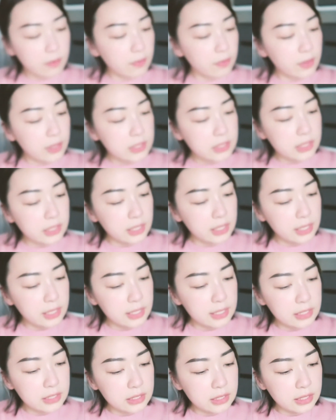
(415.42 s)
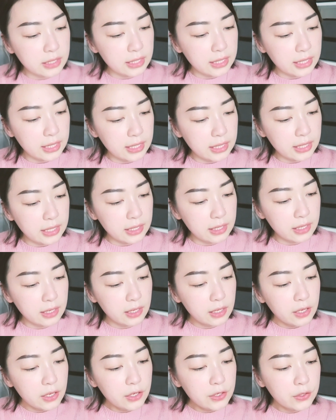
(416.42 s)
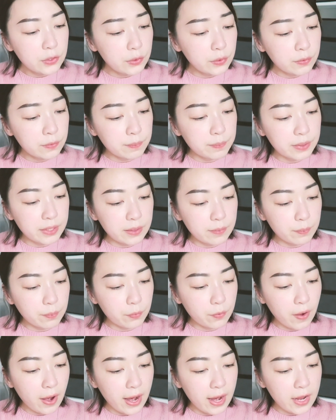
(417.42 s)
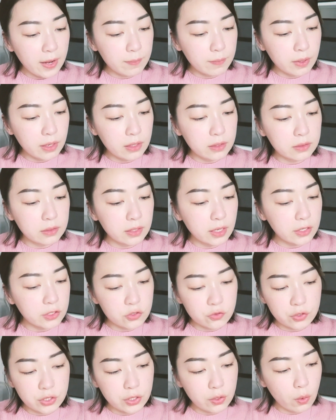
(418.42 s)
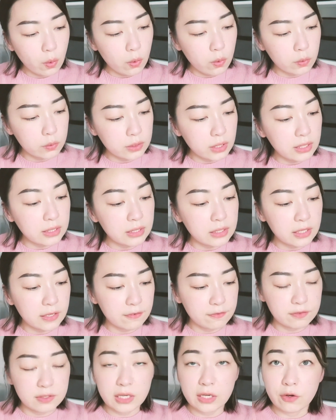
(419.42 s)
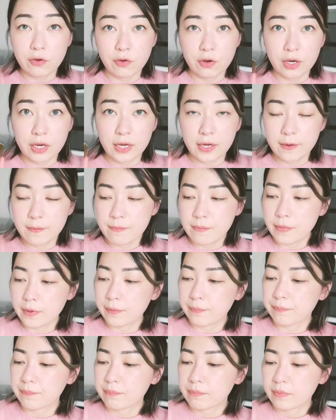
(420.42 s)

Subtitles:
This is the Yunbit Prime Luxury Gold Lifting Cream.